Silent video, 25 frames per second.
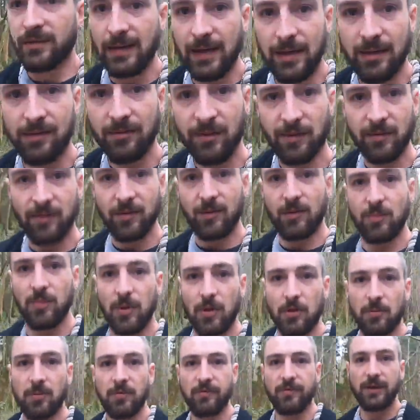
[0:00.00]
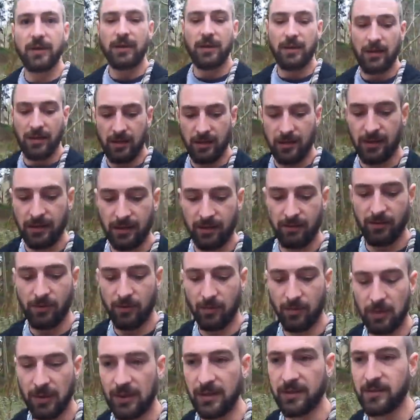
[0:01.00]
there's houses at the bottom of here. Have
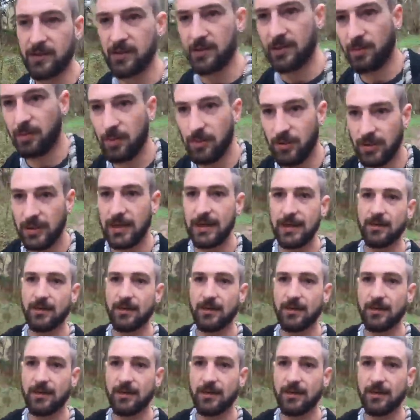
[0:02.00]
all the places to put the